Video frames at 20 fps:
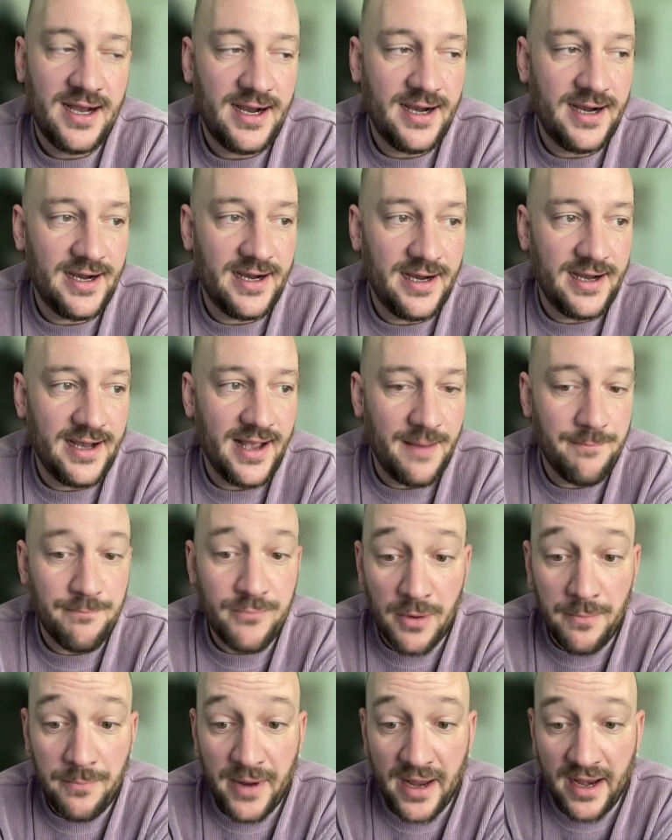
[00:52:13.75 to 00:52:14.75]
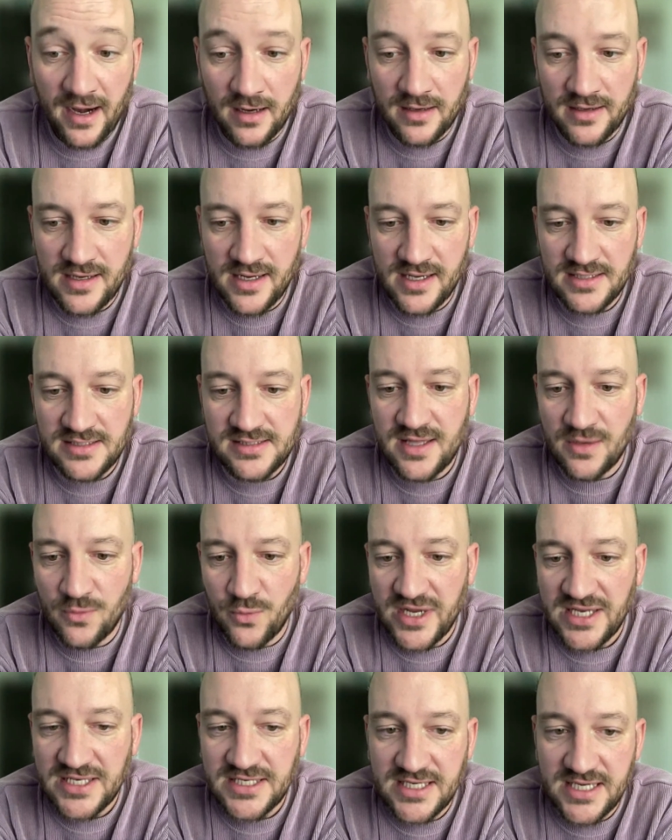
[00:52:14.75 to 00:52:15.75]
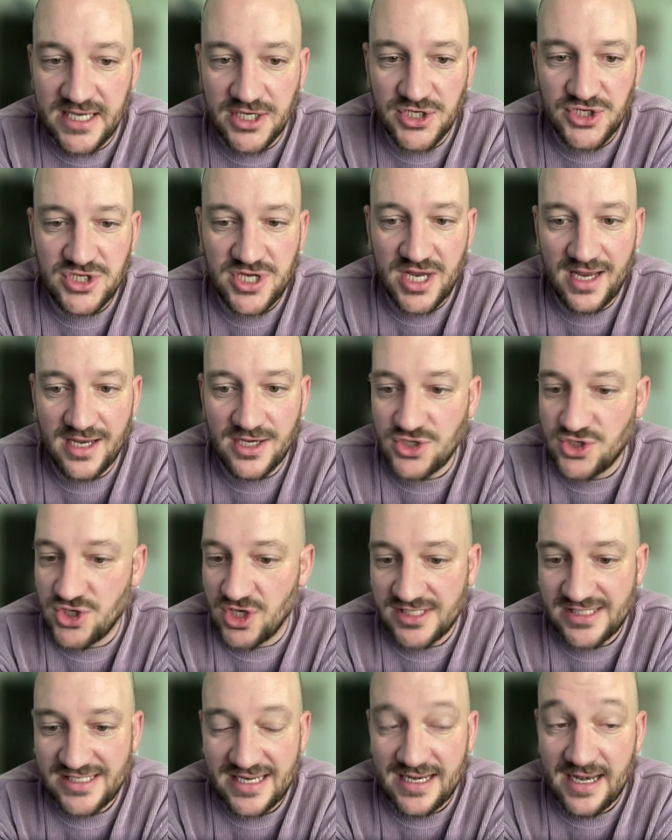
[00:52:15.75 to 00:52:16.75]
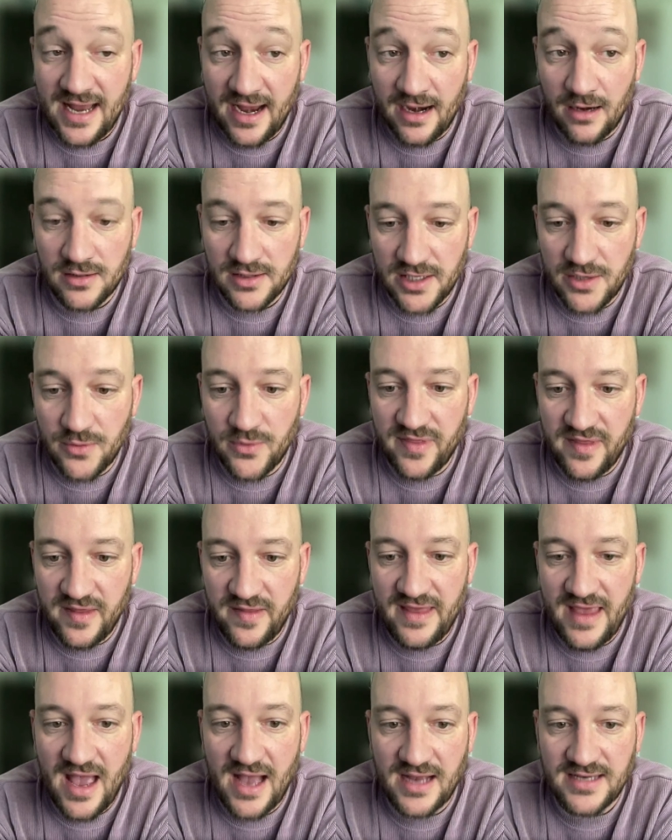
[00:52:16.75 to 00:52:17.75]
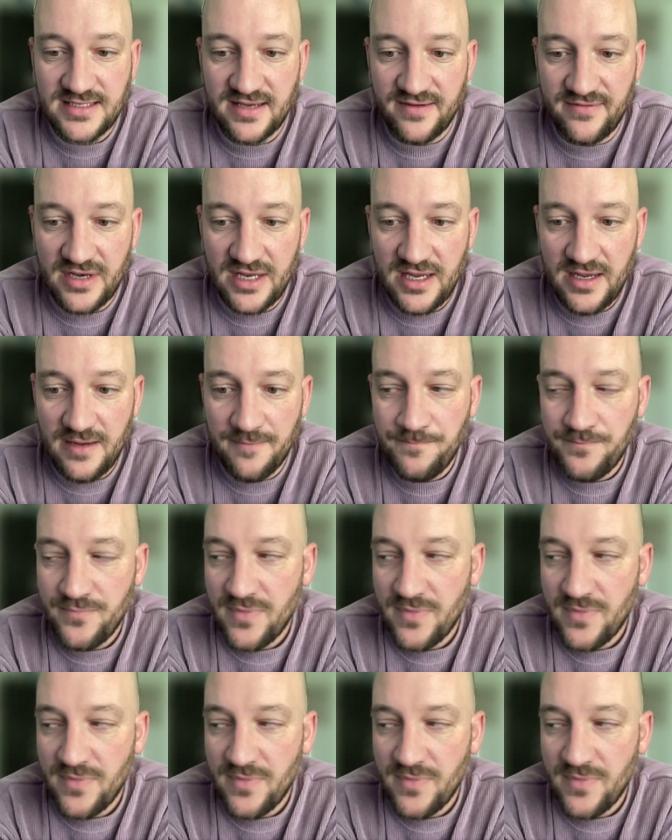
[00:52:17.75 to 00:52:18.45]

and preparedness that we teach just inherently within the activity.